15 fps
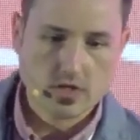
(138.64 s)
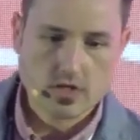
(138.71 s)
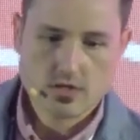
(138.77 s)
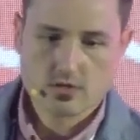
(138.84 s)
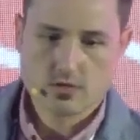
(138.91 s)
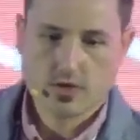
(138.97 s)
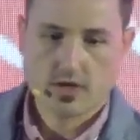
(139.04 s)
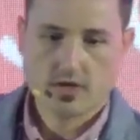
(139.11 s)

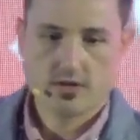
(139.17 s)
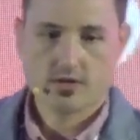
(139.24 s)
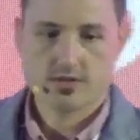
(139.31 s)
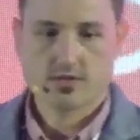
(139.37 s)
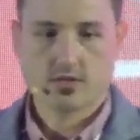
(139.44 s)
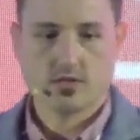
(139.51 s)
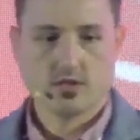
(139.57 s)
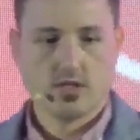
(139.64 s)
So yeah, here's
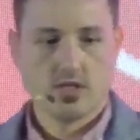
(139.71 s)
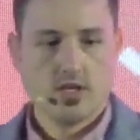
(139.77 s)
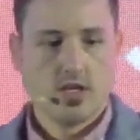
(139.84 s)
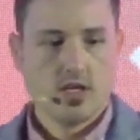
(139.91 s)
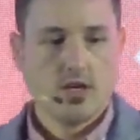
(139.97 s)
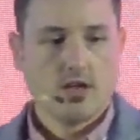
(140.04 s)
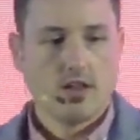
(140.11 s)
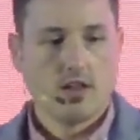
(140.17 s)
a
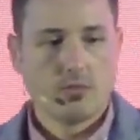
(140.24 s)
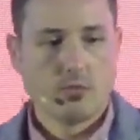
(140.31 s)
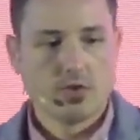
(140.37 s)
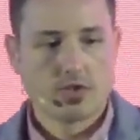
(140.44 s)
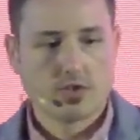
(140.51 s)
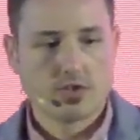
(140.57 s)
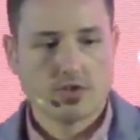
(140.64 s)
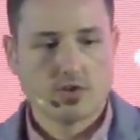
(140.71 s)
little
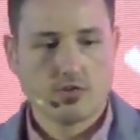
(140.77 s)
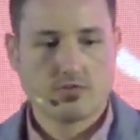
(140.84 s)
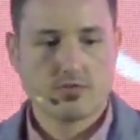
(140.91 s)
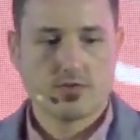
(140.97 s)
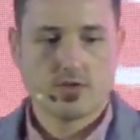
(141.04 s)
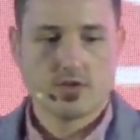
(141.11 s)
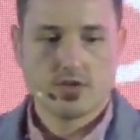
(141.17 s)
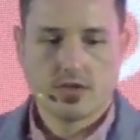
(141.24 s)
bit of
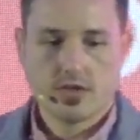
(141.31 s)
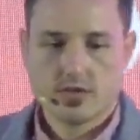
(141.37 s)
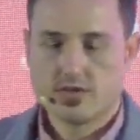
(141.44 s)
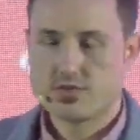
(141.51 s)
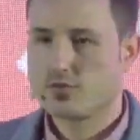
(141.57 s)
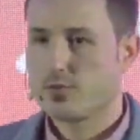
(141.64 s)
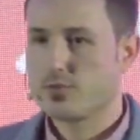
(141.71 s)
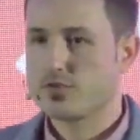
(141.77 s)

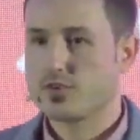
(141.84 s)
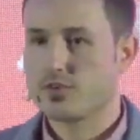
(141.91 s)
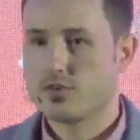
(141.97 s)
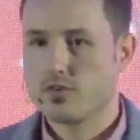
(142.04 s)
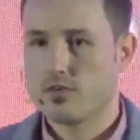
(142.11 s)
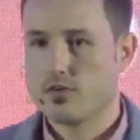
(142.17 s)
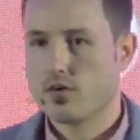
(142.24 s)
description